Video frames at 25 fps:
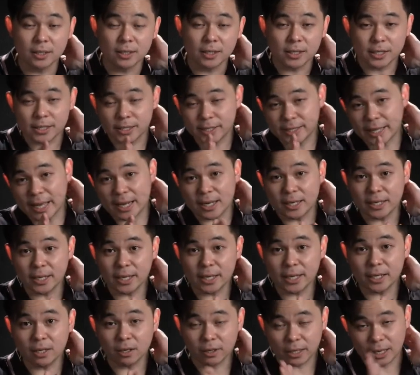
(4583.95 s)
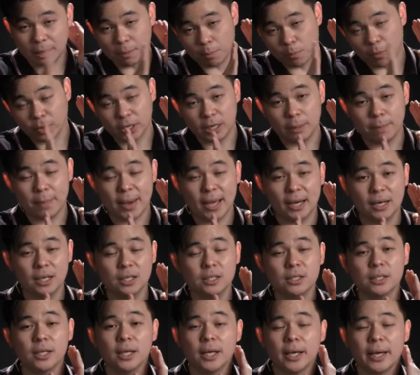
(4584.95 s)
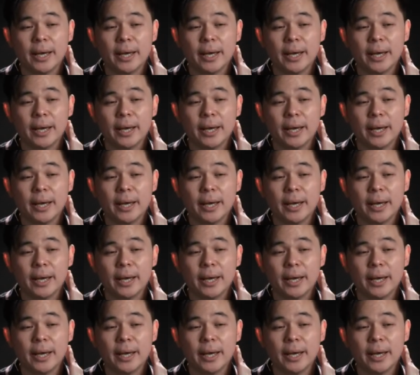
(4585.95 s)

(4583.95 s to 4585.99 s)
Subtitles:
standing, okay, body balance,